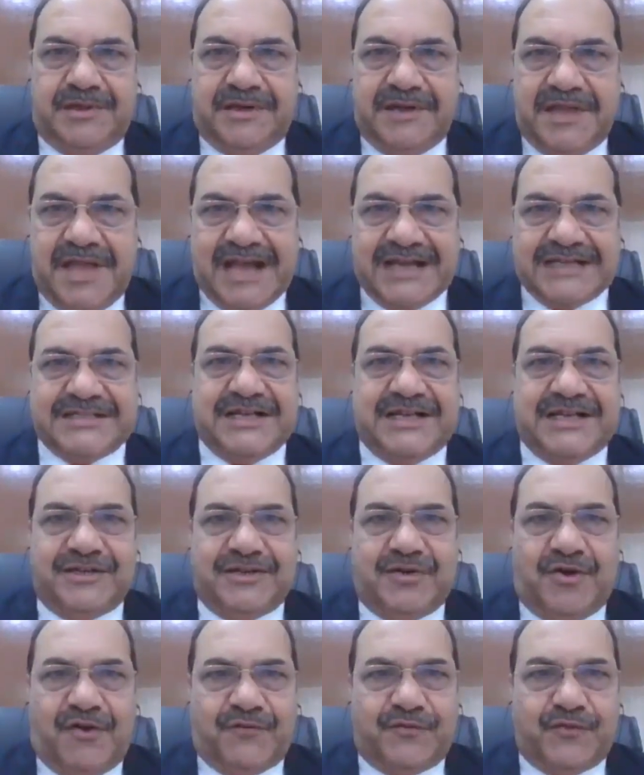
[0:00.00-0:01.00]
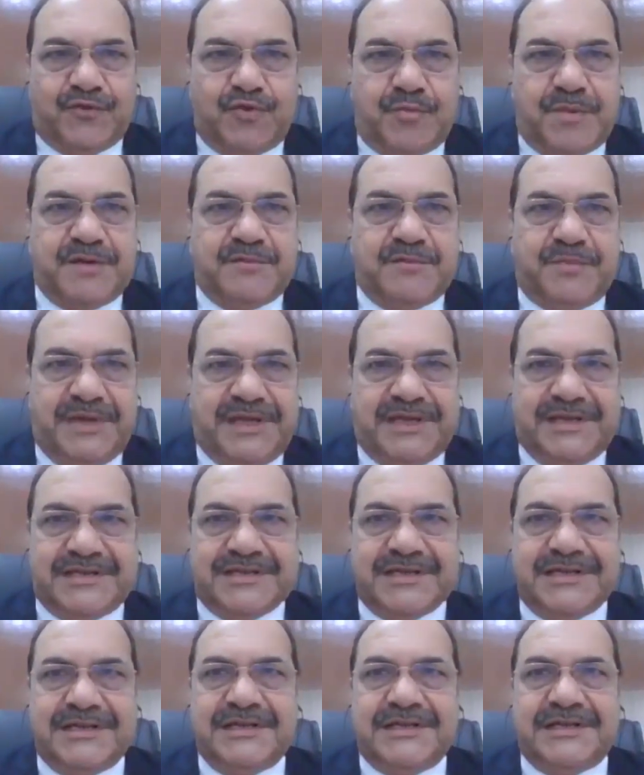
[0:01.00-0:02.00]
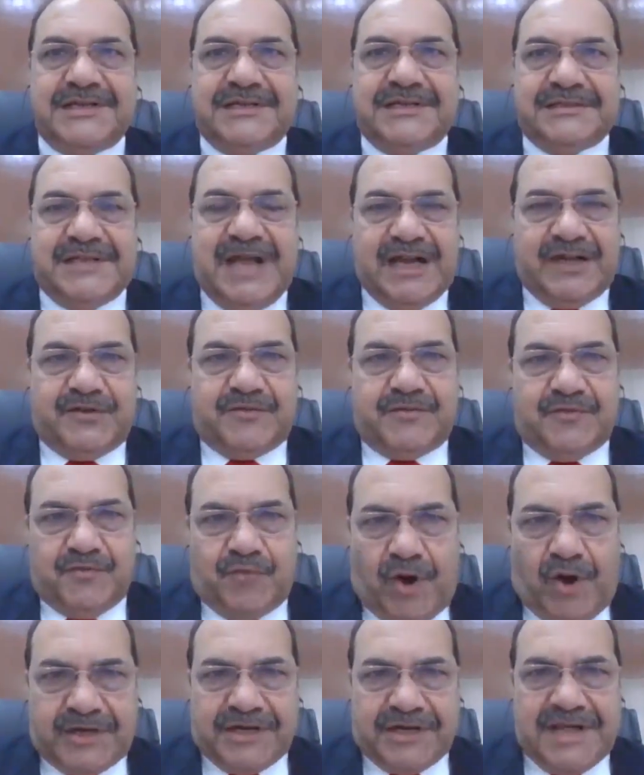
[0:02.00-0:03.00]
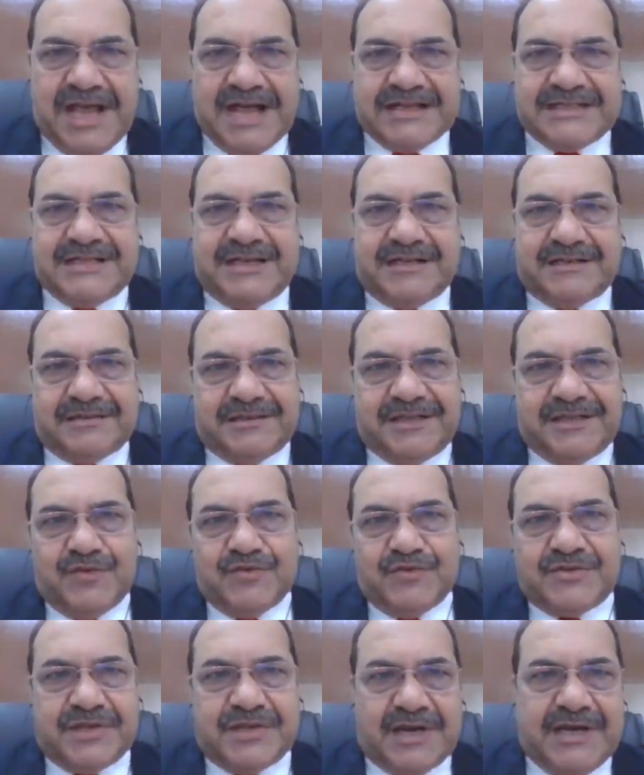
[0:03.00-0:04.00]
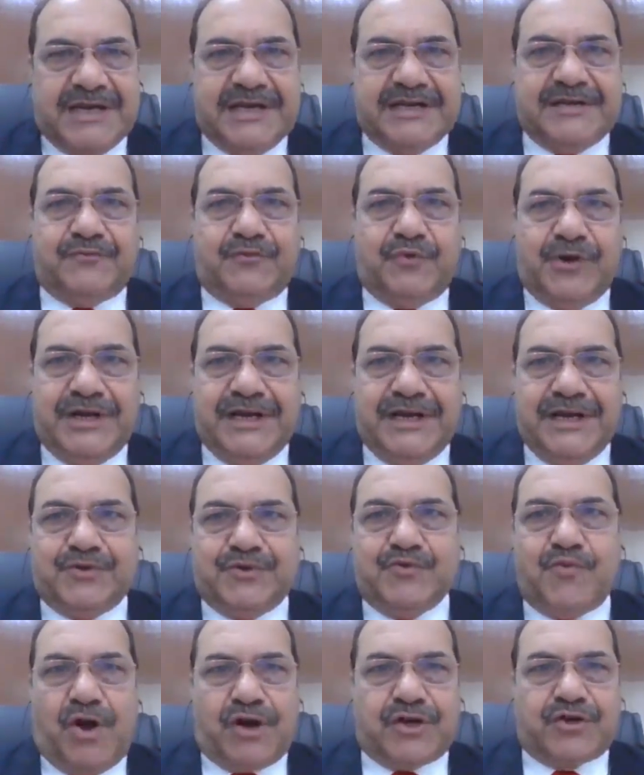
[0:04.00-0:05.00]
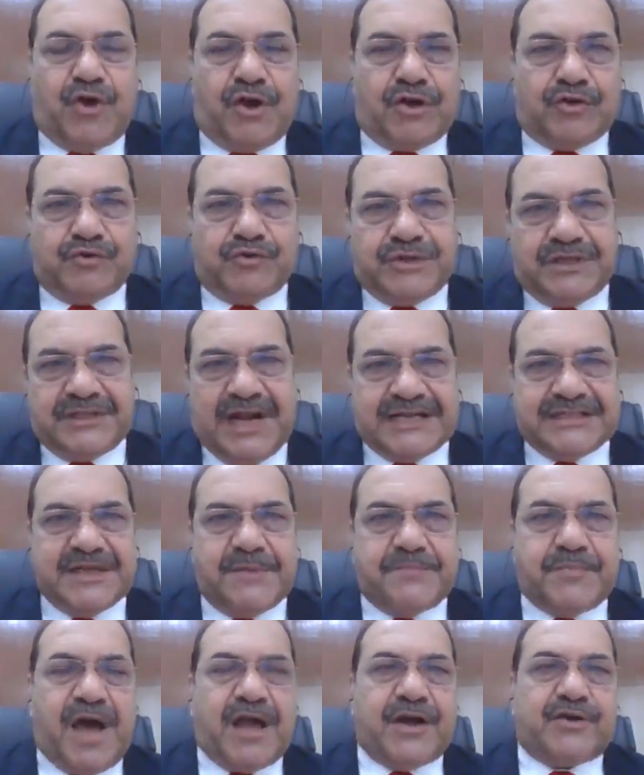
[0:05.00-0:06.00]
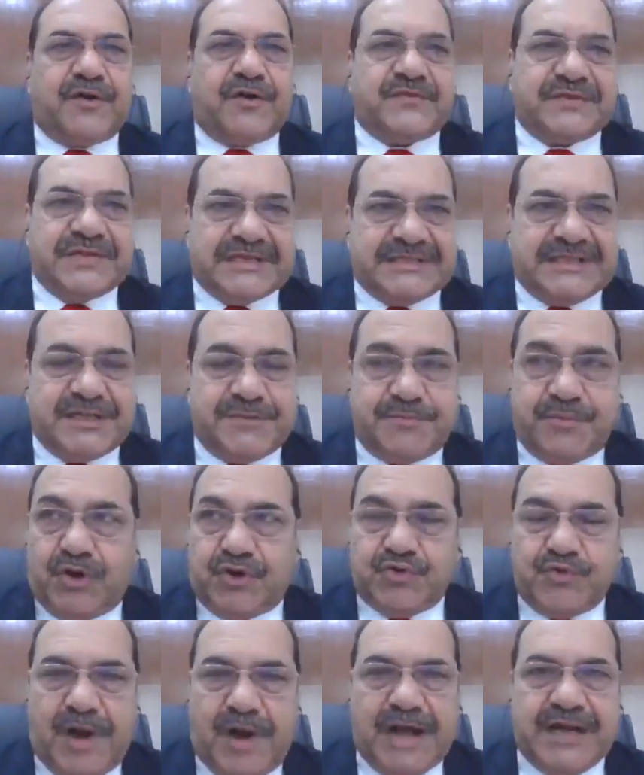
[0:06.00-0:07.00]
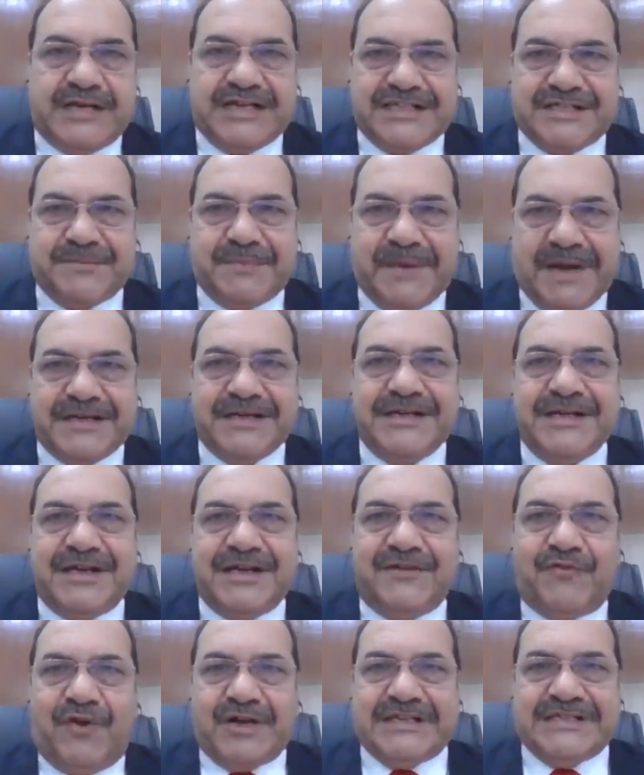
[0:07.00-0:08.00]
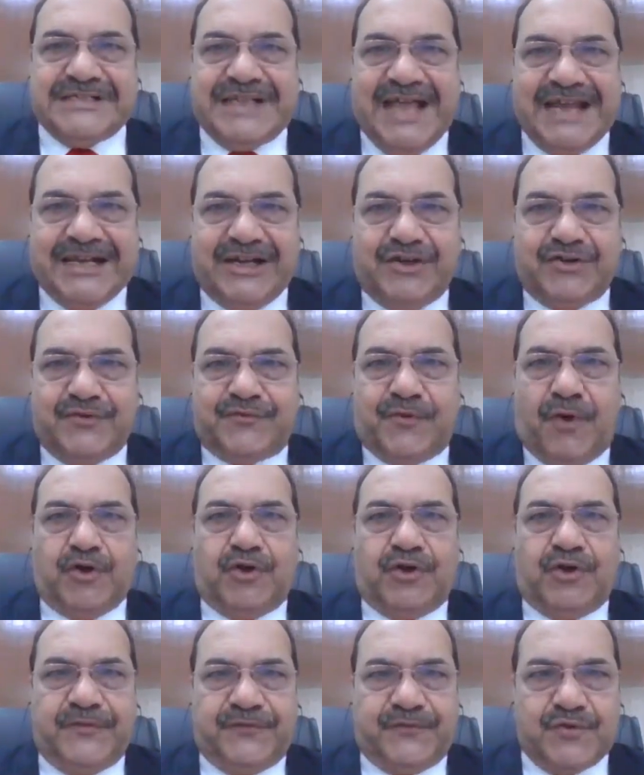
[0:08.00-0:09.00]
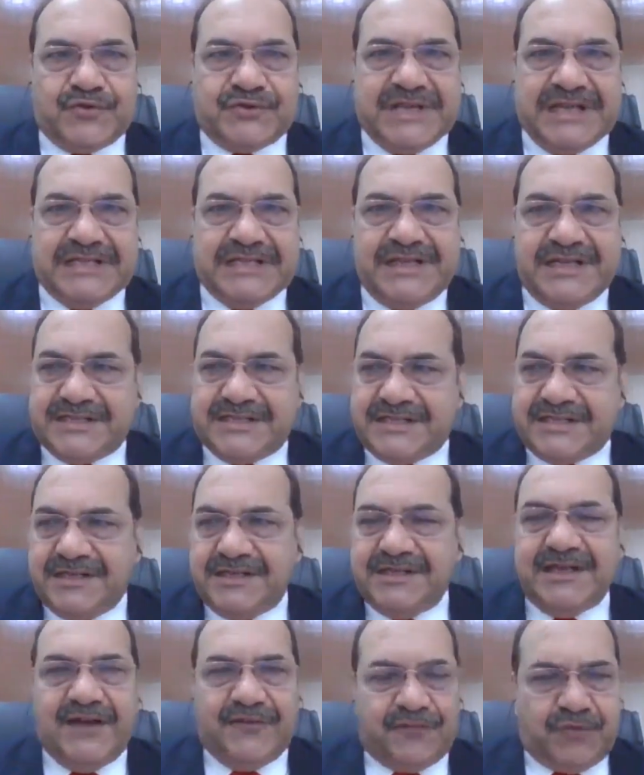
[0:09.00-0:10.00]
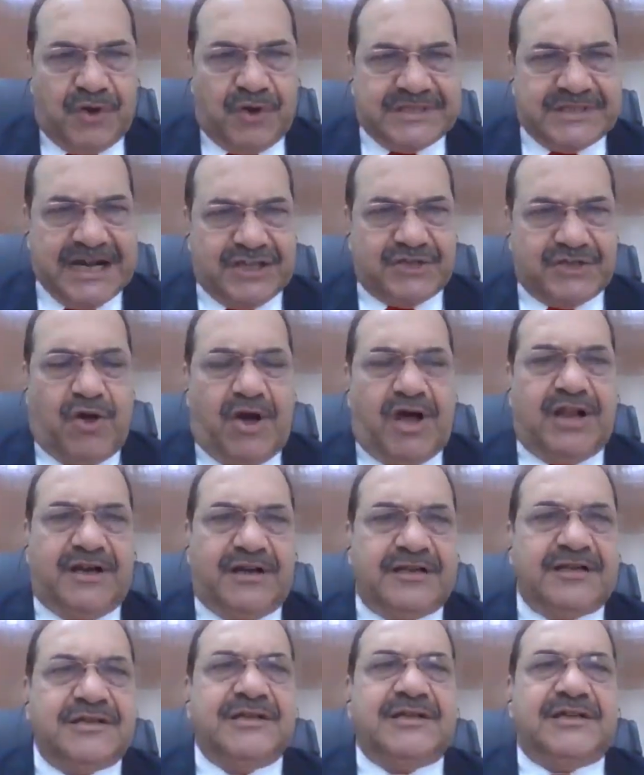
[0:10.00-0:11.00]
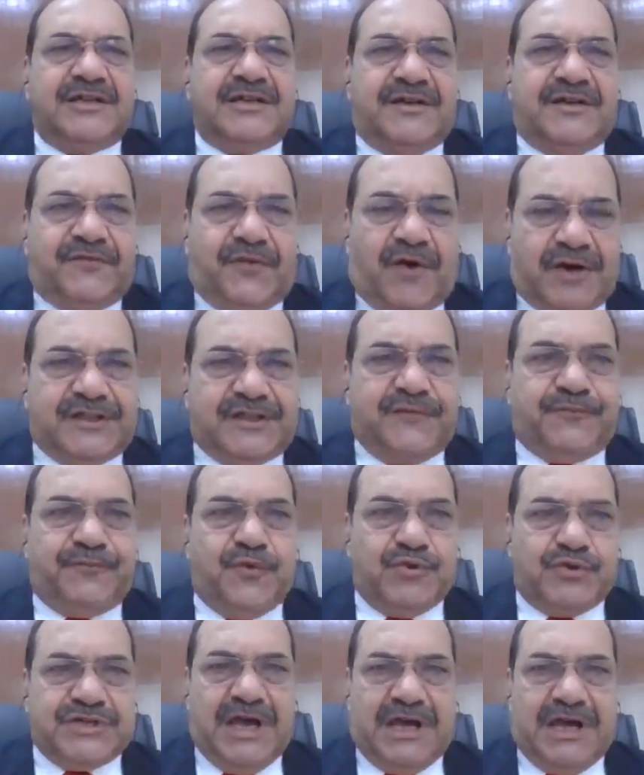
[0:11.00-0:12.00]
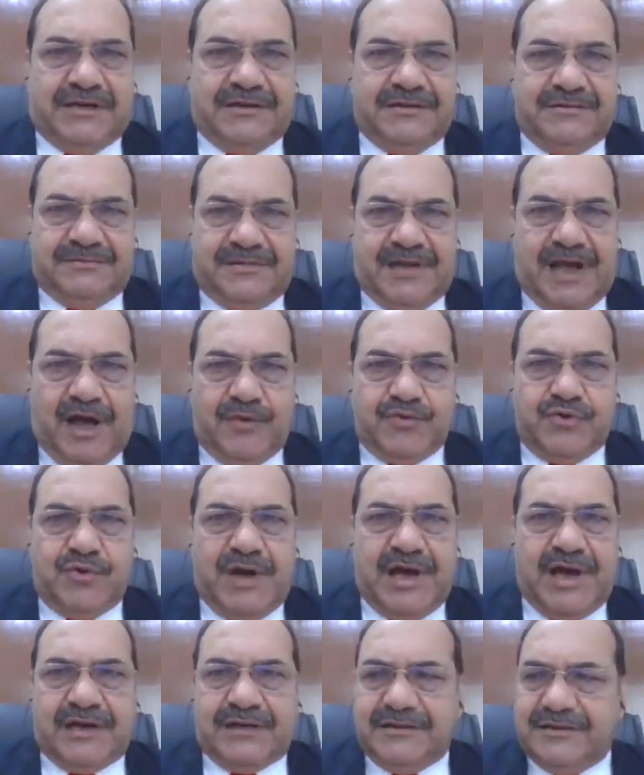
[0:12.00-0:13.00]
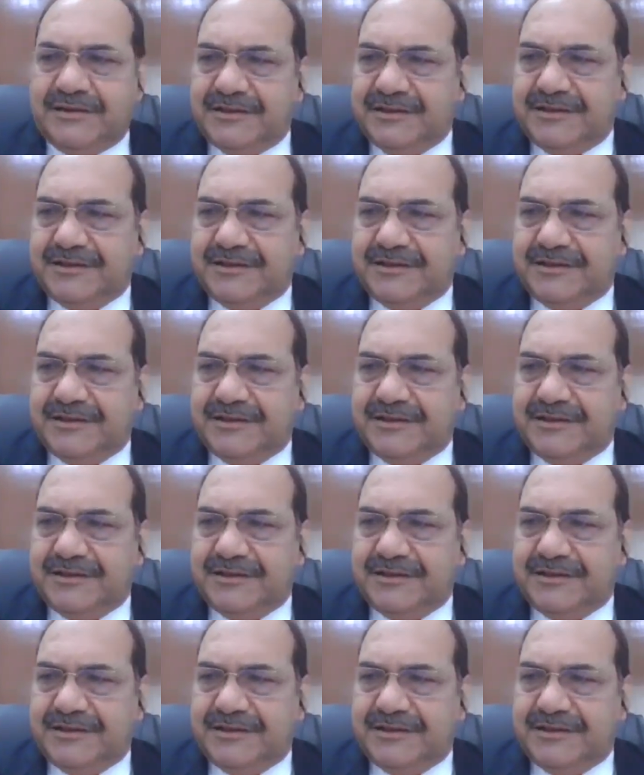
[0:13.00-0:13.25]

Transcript: reaction of human being, that what reaction gives would lead to what conclusion, that is a part of success, because you anticipate what is likely to follow if you say this. Of course, that is all for the future. Now you are